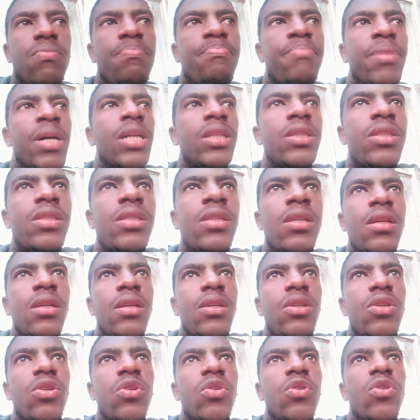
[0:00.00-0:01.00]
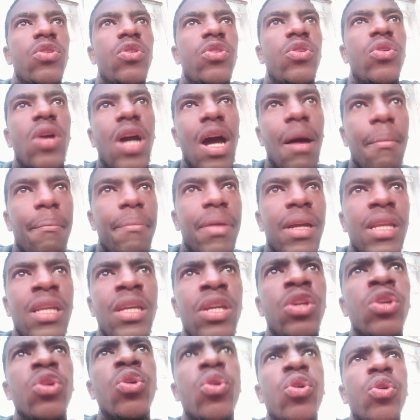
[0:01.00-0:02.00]
build your
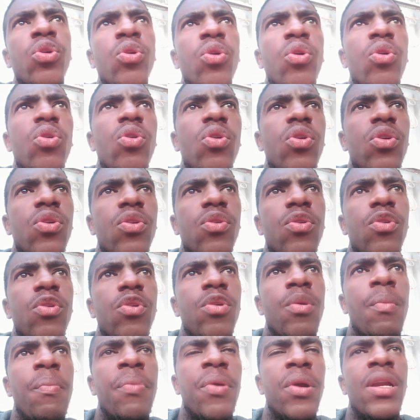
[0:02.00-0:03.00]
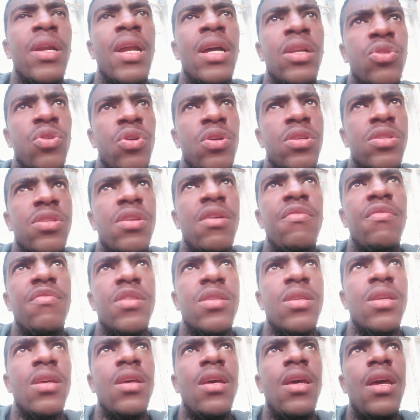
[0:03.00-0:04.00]
company or your product or your
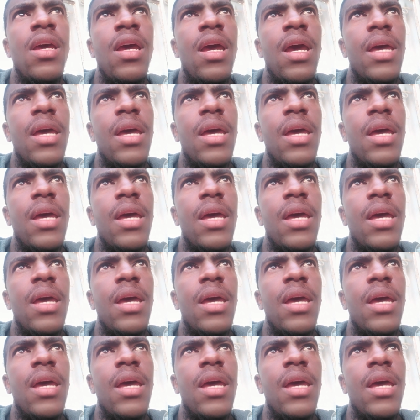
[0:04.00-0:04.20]
service.